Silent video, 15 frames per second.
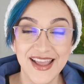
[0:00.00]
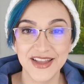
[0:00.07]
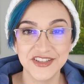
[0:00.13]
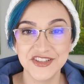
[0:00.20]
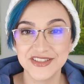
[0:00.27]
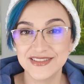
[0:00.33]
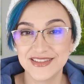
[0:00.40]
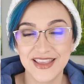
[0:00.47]
I
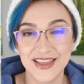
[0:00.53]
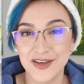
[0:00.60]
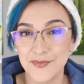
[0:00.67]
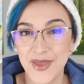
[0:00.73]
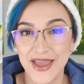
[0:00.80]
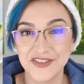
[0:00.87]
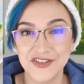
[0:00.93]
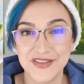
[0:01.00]
just can
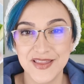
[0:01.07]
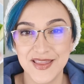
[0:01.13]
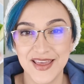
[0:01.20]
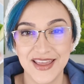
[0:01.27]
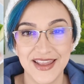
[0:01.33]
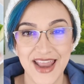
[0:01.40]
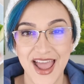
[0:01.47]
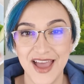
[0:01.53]
imagine
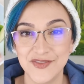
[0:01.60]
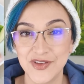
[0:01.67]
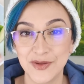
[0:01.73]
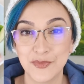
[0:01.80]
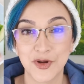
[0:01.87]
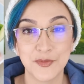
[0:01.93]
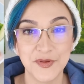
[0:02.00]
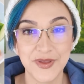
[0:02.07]
that having
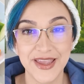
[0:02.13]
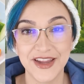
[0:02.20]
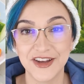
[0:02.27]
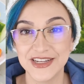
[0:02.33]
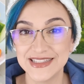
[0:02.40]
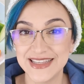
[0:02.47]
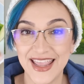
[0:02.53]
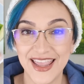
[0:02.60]
purple carrots